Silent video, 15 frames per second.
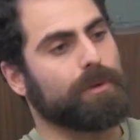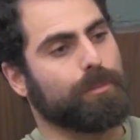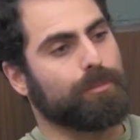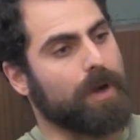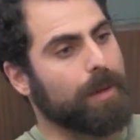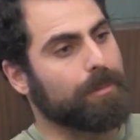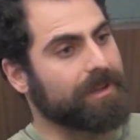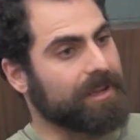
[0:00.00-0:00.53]
we'll
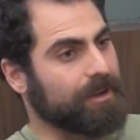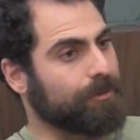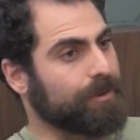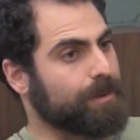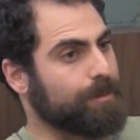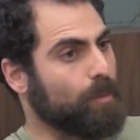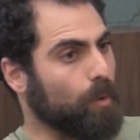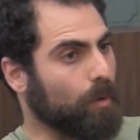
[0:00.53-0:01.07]
probably
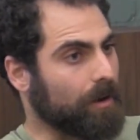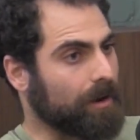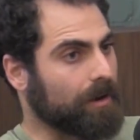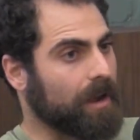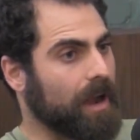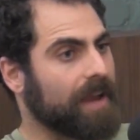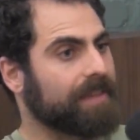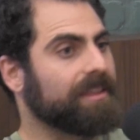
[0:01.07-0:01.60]
agree more.
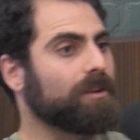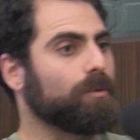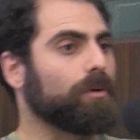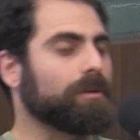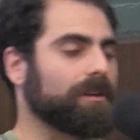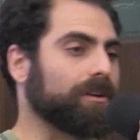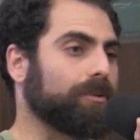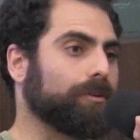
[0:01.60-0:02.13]
I think
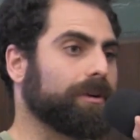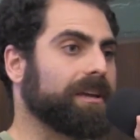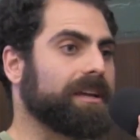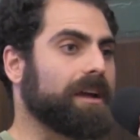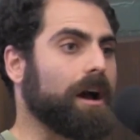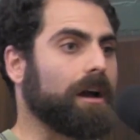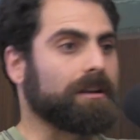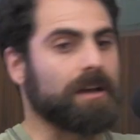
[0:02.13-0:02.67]
we'll
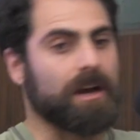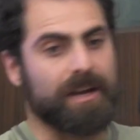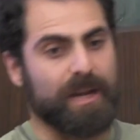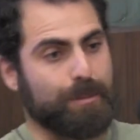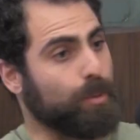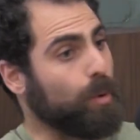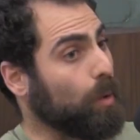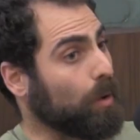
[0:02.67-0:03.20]
agree on
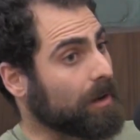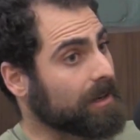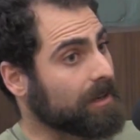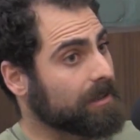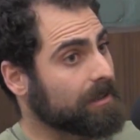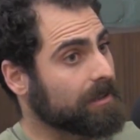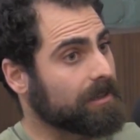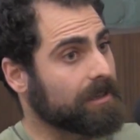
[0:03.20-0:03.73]
cutting
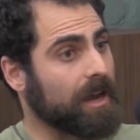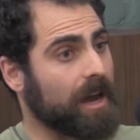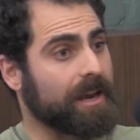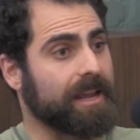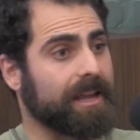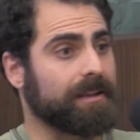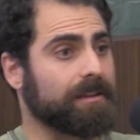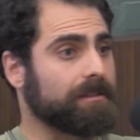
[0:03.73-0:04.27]
pork.
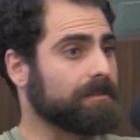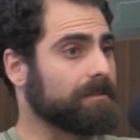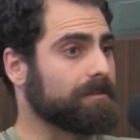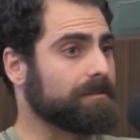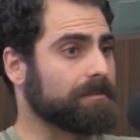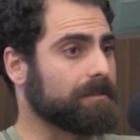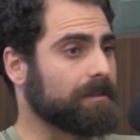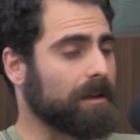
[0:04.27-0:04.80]
Cutting
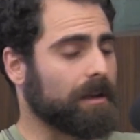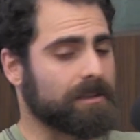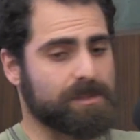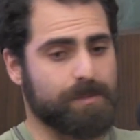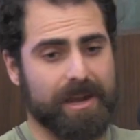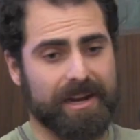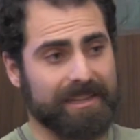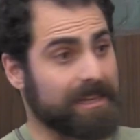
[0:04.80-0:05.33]

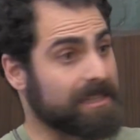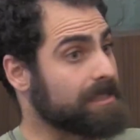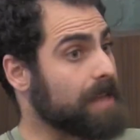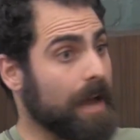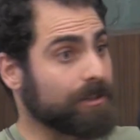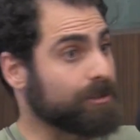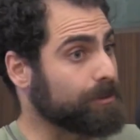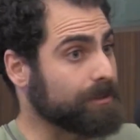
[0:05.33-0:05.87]
spending that is
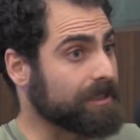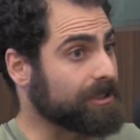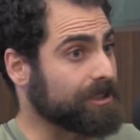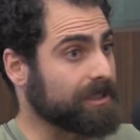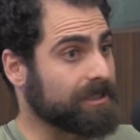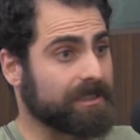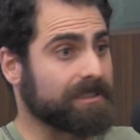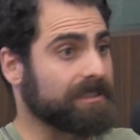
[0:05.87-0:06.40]
not
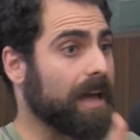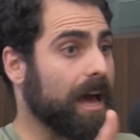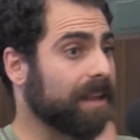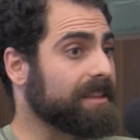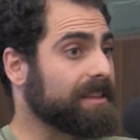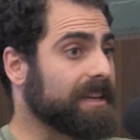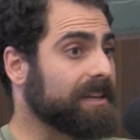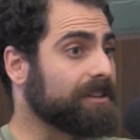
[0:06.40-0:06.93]
judicious, that's not
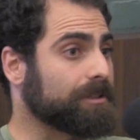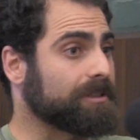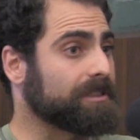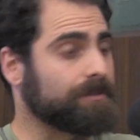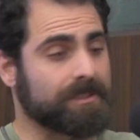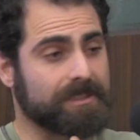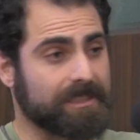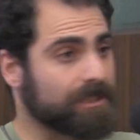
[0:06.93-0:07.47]
in the interest
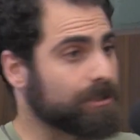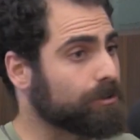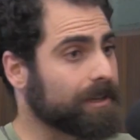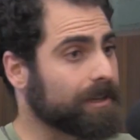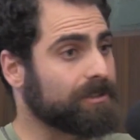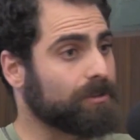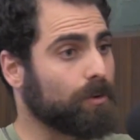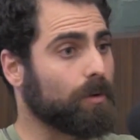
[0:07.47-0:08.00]
of a
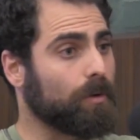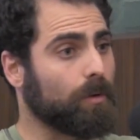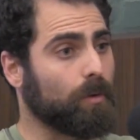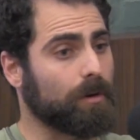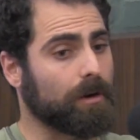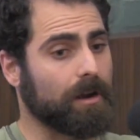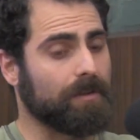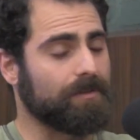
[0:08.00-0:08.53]
district
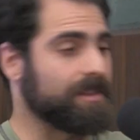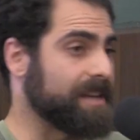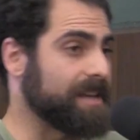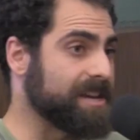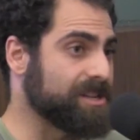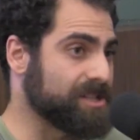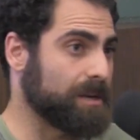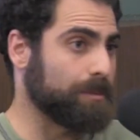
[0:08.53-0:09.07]
or of the
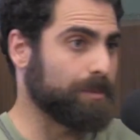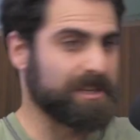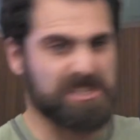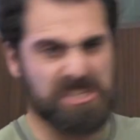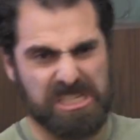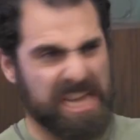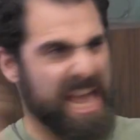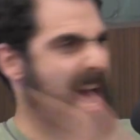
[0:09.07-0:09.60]
nation, but
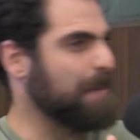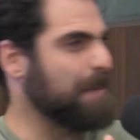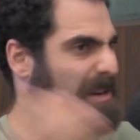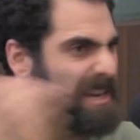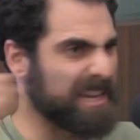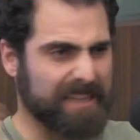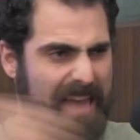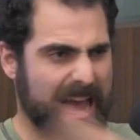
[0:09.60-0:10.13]
it's just
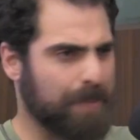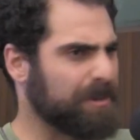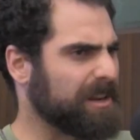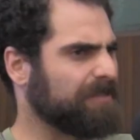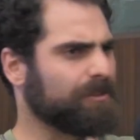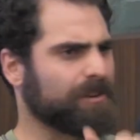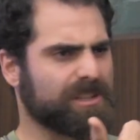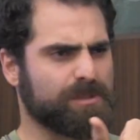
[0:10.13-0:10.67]

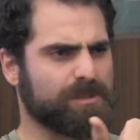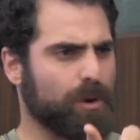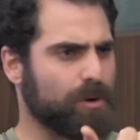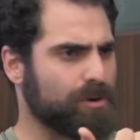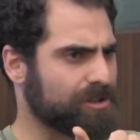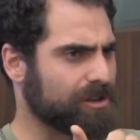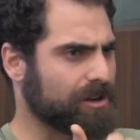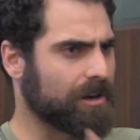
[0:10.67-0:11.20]
happening for
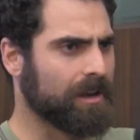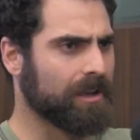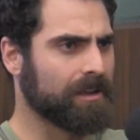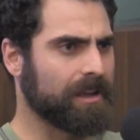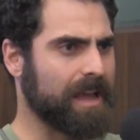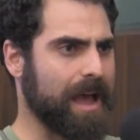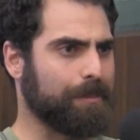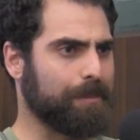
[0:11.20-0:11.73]
exposure,
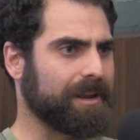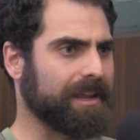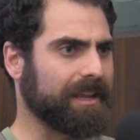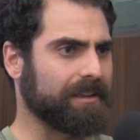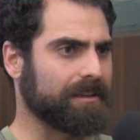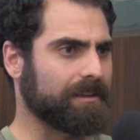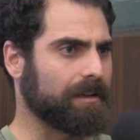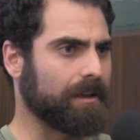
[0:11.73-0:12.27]

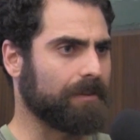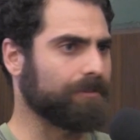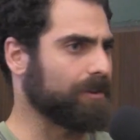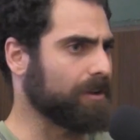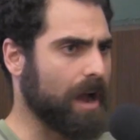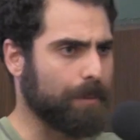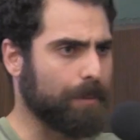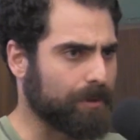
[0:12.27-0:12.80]
happening for
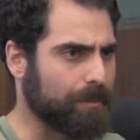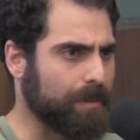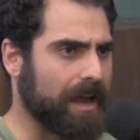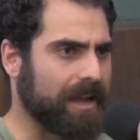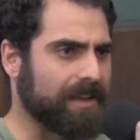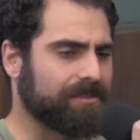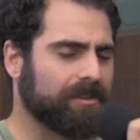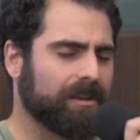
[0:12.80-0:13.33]

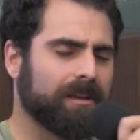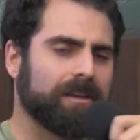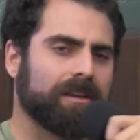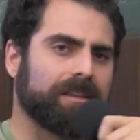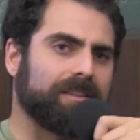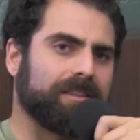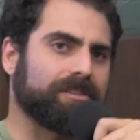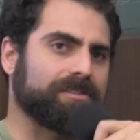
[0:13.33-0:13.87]
compromise.
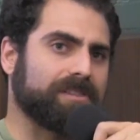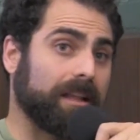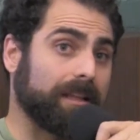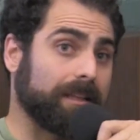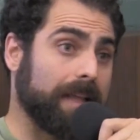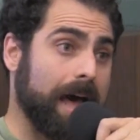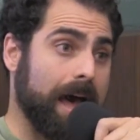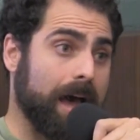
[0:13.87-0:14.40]
There's a
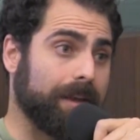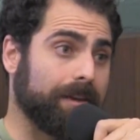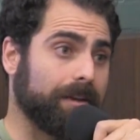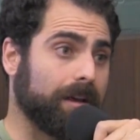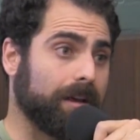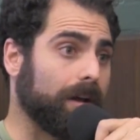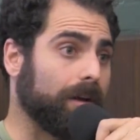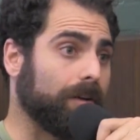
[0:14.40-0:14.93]
lot
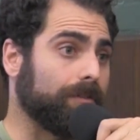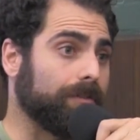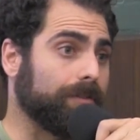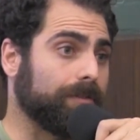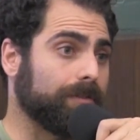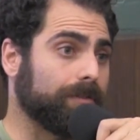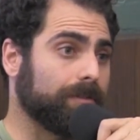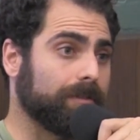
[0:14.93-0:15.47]

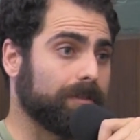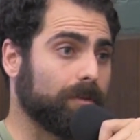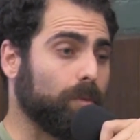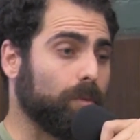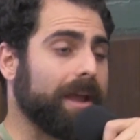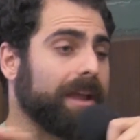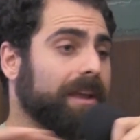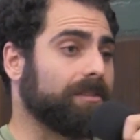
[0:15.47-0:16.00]
of
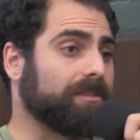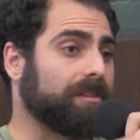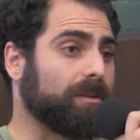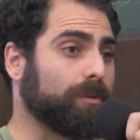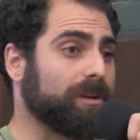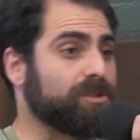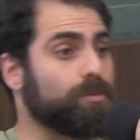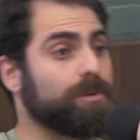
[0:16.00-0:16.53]
ways
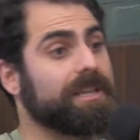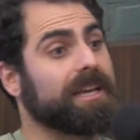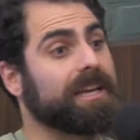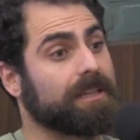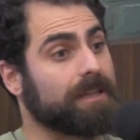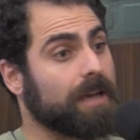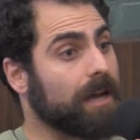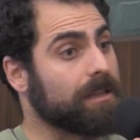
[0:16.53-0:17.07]
in which we
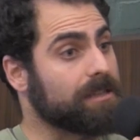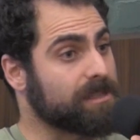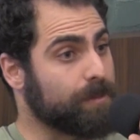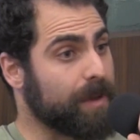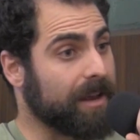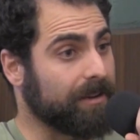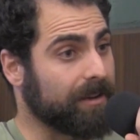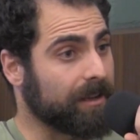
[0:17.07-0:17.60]
can cut
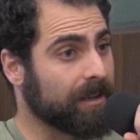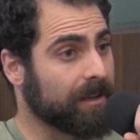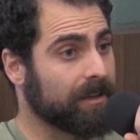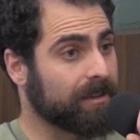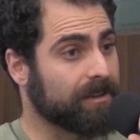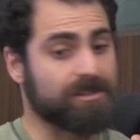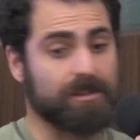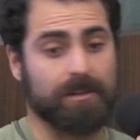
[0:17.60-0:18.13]
spending.
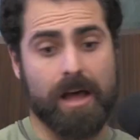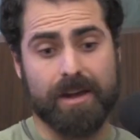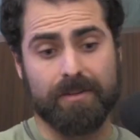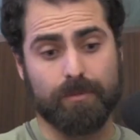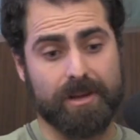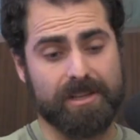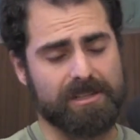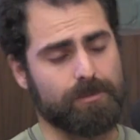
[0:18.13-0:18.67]
There's a lot
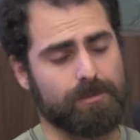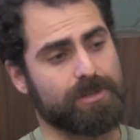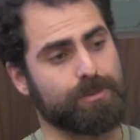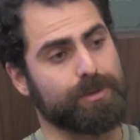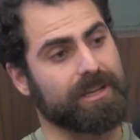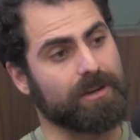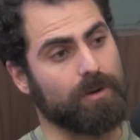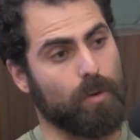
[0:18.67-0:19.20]
of ways in which
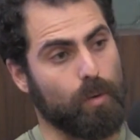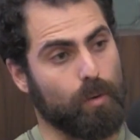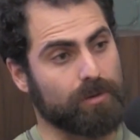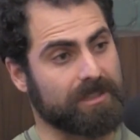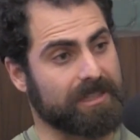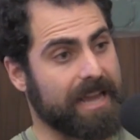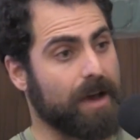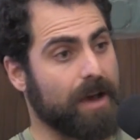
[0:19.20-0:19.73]
we can
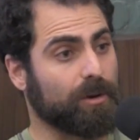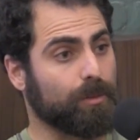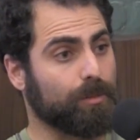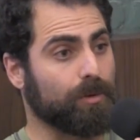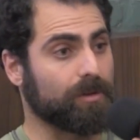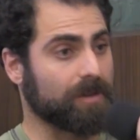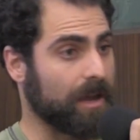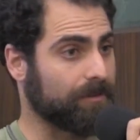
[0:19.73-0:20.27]
hold
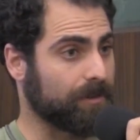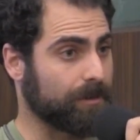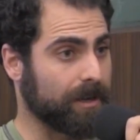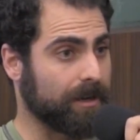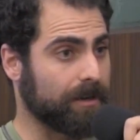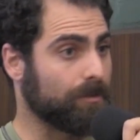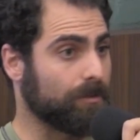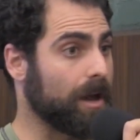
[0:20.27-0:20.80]
accountable
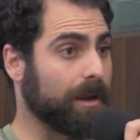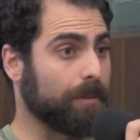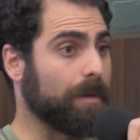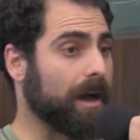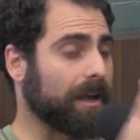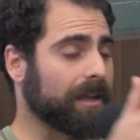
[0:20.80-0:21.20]
government run amok.